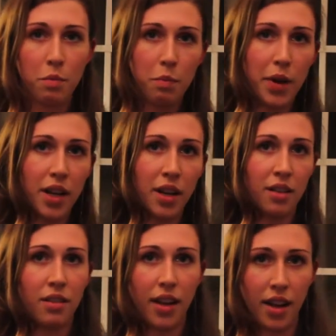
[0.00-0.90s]

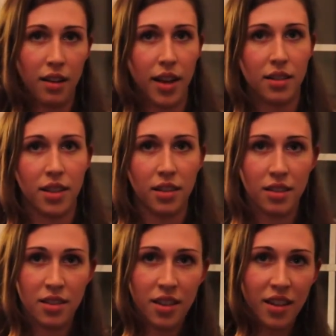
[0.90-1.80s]
budding
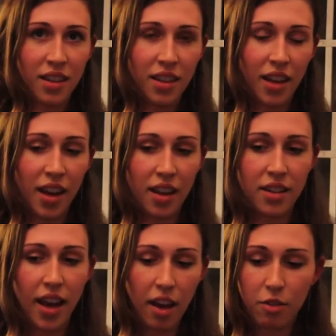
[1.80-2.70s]
adolescents, and
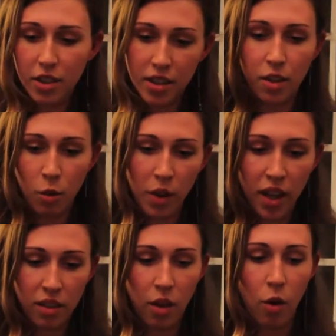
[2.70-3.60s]
every single
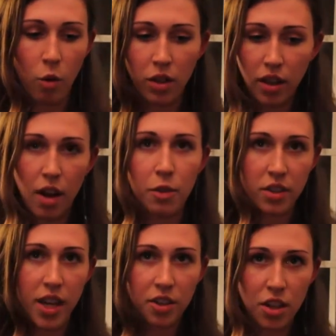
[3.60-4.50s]
week the only
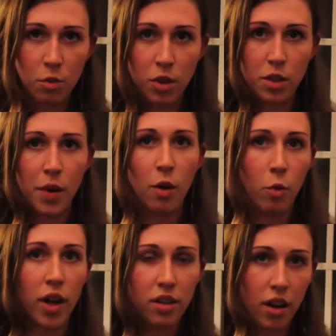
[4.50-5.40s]
conversation was about
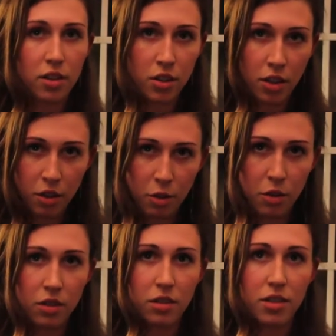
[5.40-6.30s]
what not to do
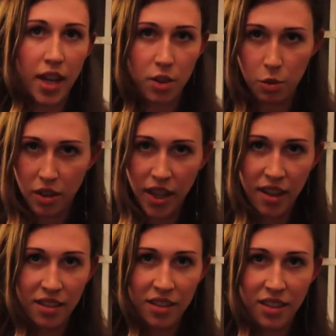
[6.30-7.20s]

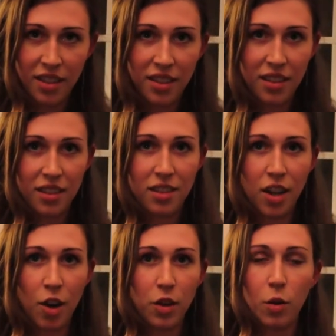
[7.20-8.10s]
sexually.
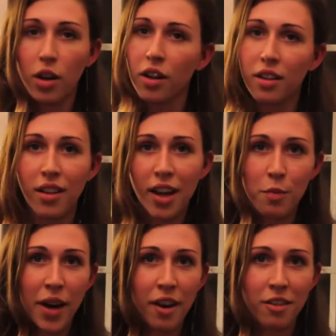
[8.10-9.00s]
So you heard a lot
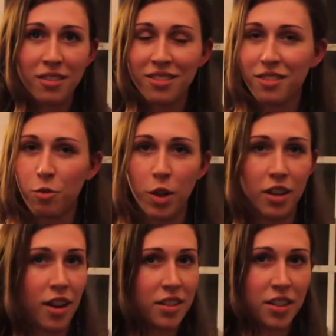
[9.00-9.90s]
about what
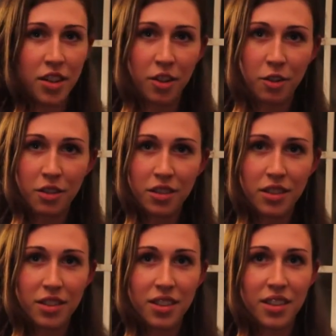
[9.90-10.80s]
not to do,
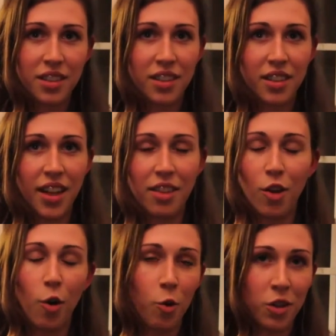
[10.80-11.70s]
and
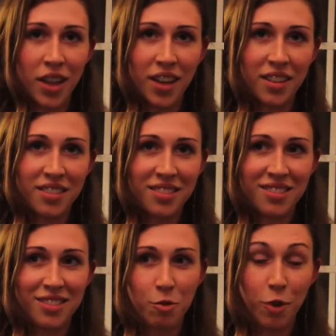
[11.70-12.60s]
the only
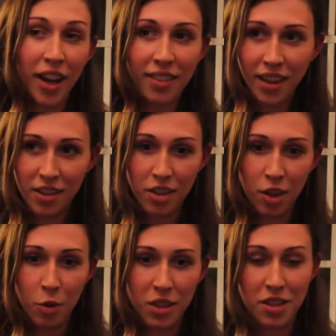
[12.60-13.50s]
right thing to
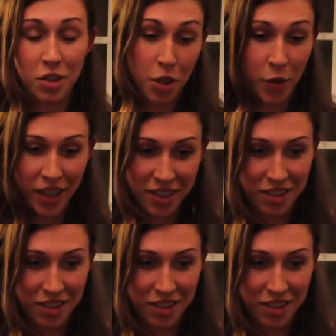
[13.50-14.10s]
do was to do it